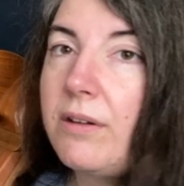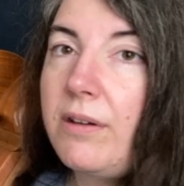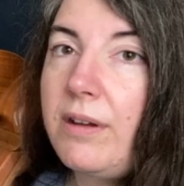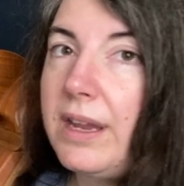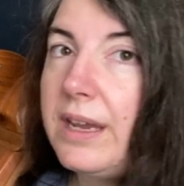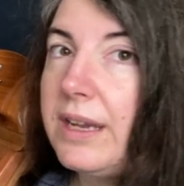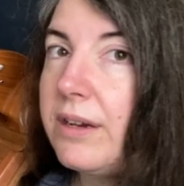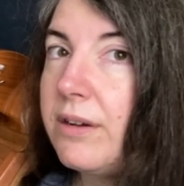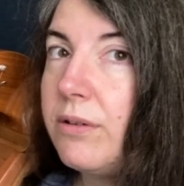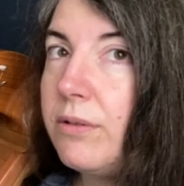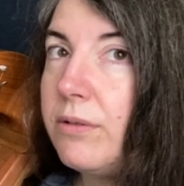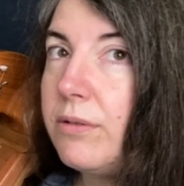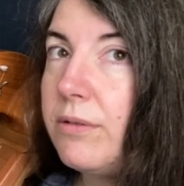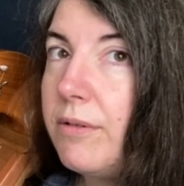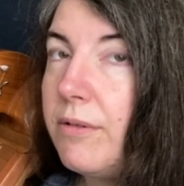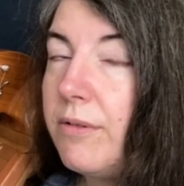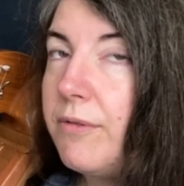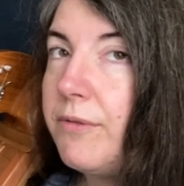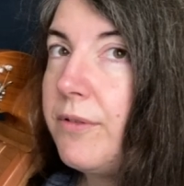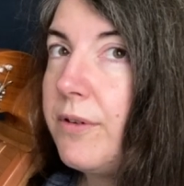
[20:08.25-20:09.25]
an echo
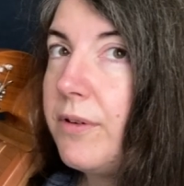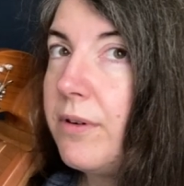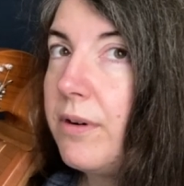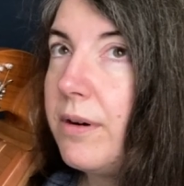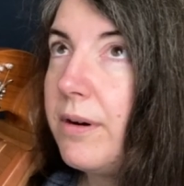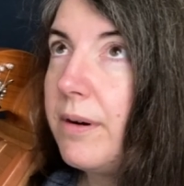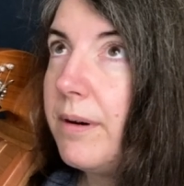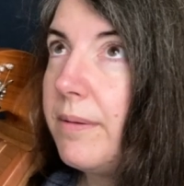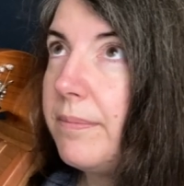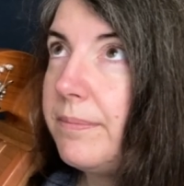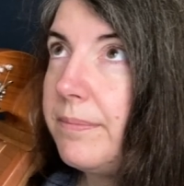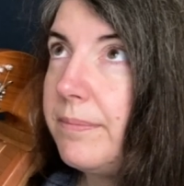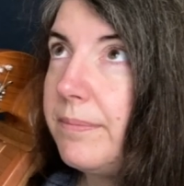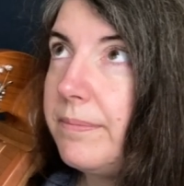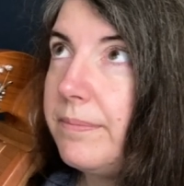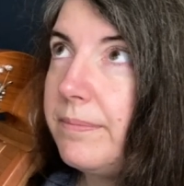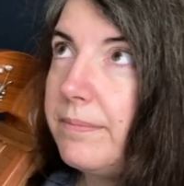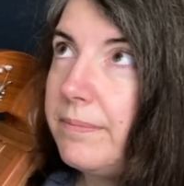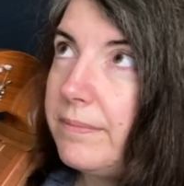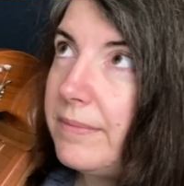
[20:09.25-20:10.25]
for
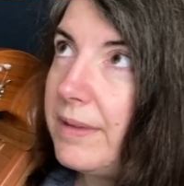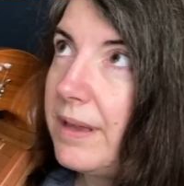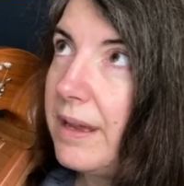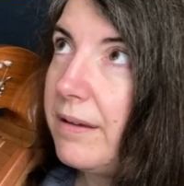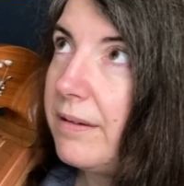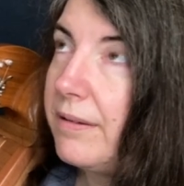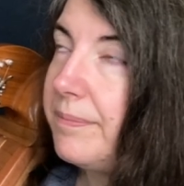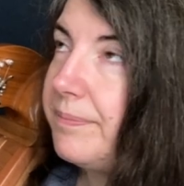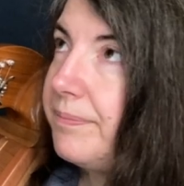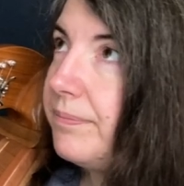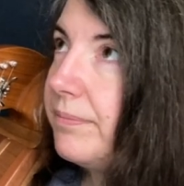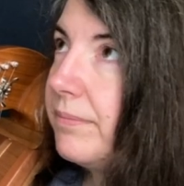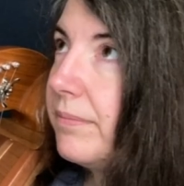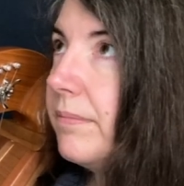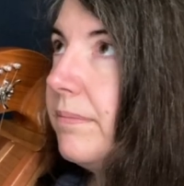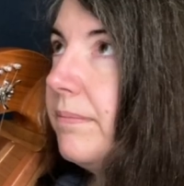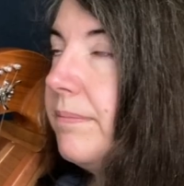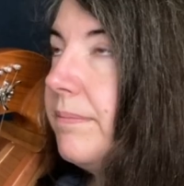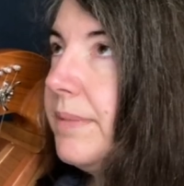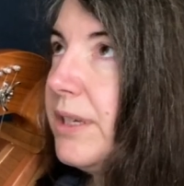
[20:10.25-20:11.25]

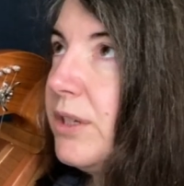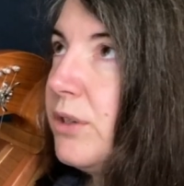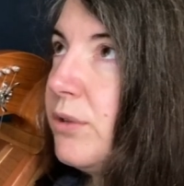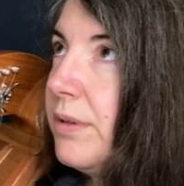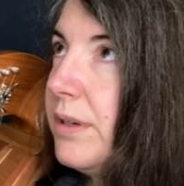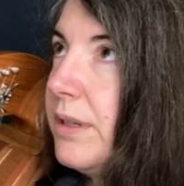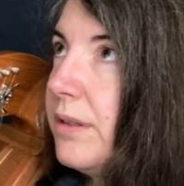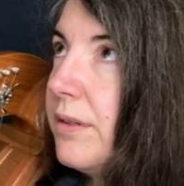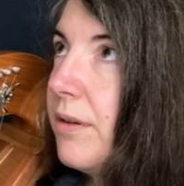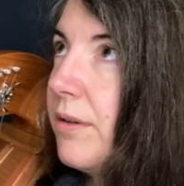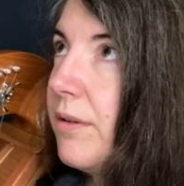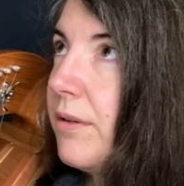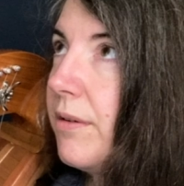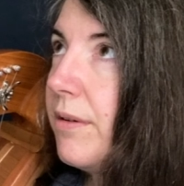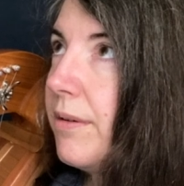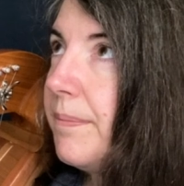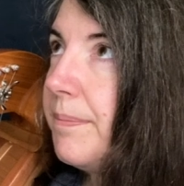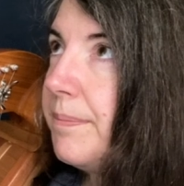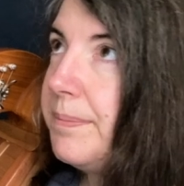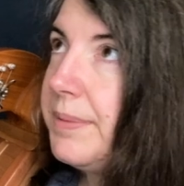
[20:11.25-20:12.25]
um, between
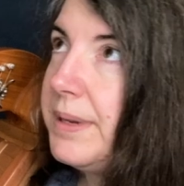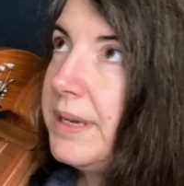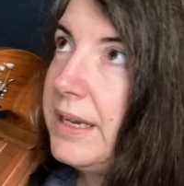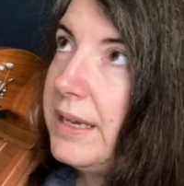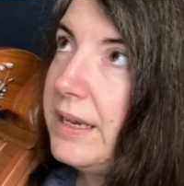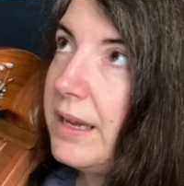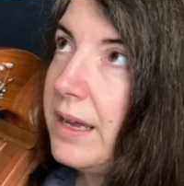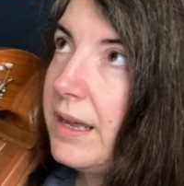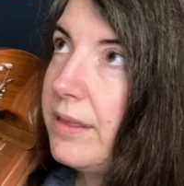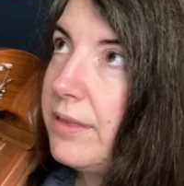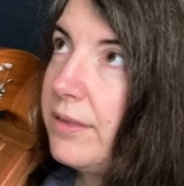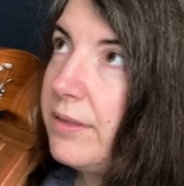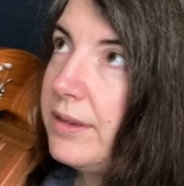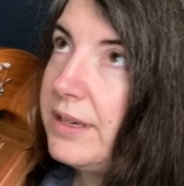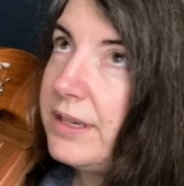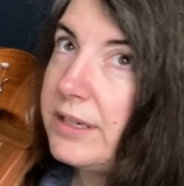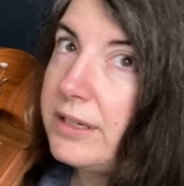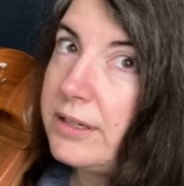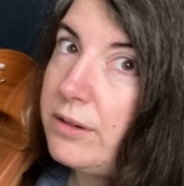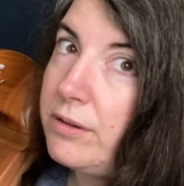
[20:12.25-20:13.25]
the B and
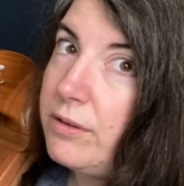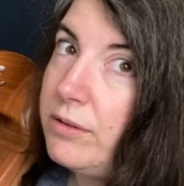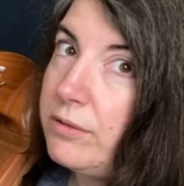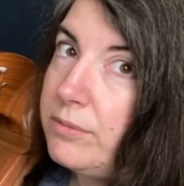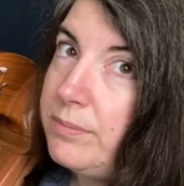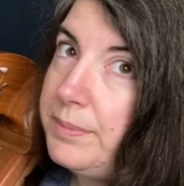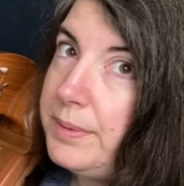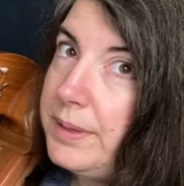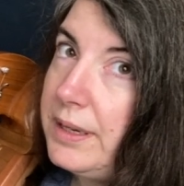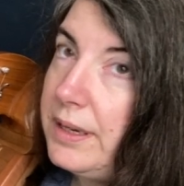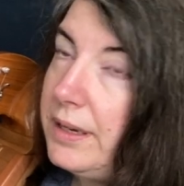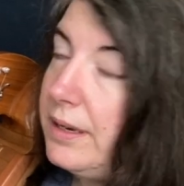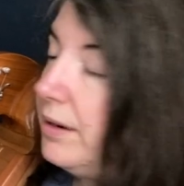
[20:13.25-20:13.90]
this second B.